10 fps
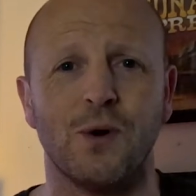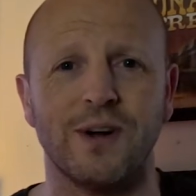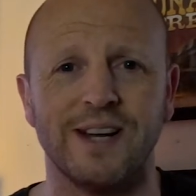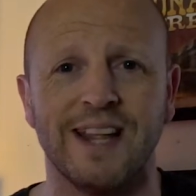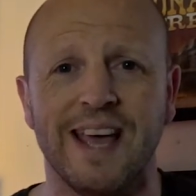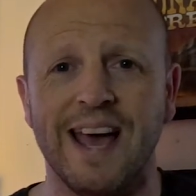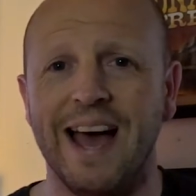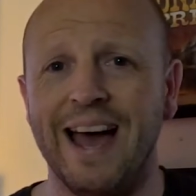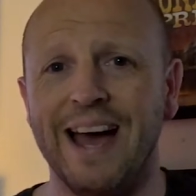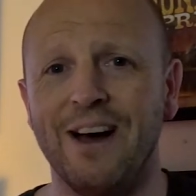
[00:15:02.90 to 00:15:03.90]
Norton.
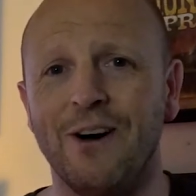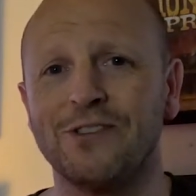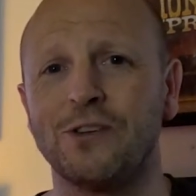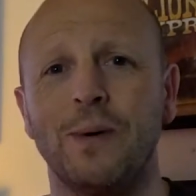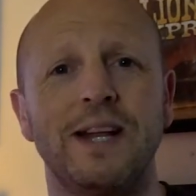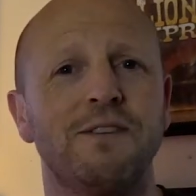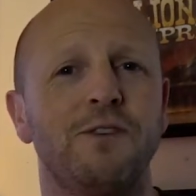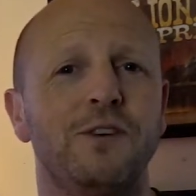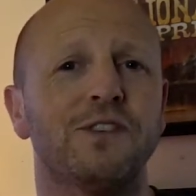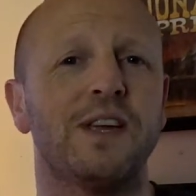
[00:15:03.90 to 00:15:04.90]
Also
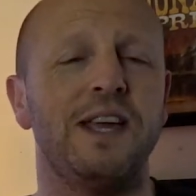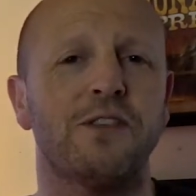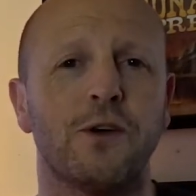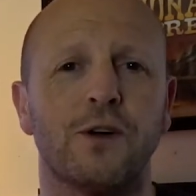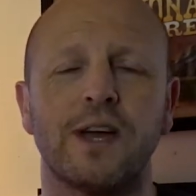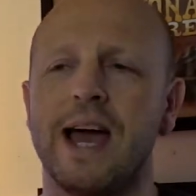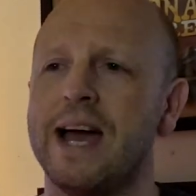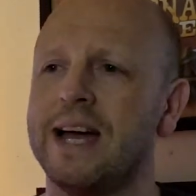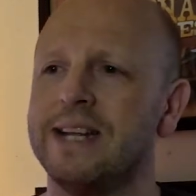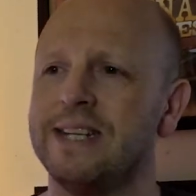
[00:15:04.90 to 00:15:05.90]
interviews Keith Cook
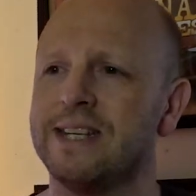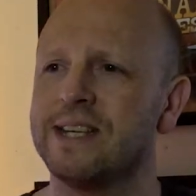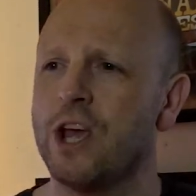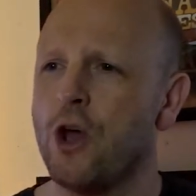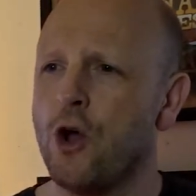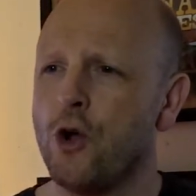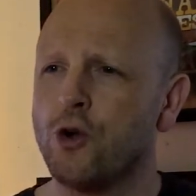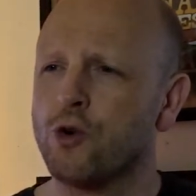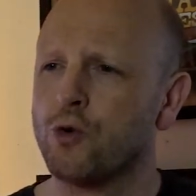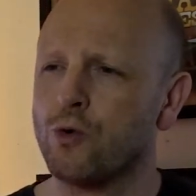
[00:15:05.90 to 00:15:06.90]
and
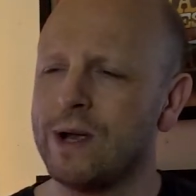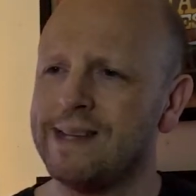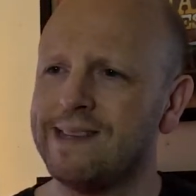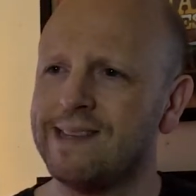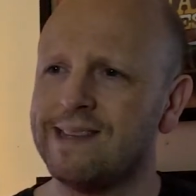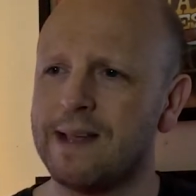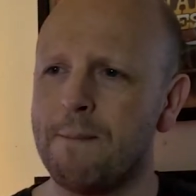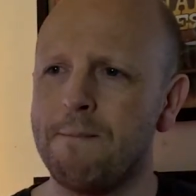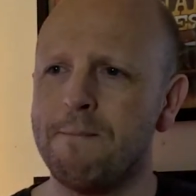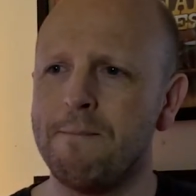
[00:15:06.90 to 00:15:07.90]
Chris
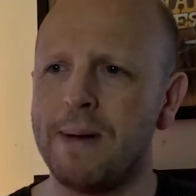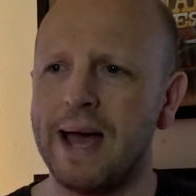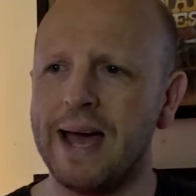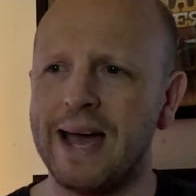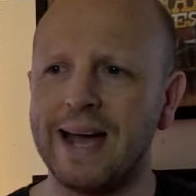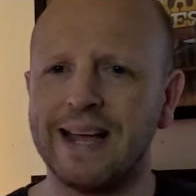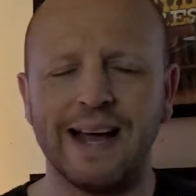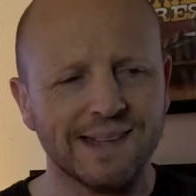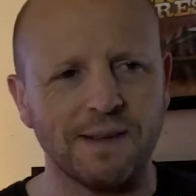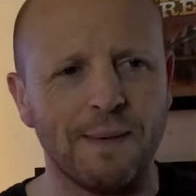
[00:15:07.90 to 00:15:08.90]

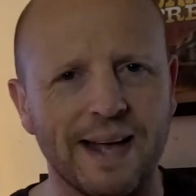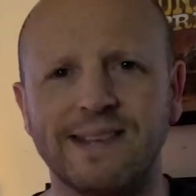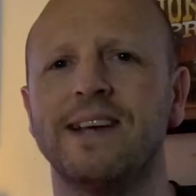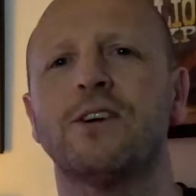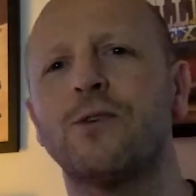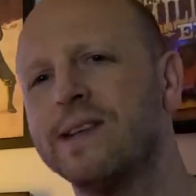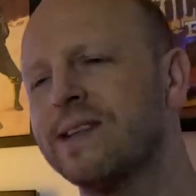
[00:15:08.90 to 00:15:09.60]
Casamassa.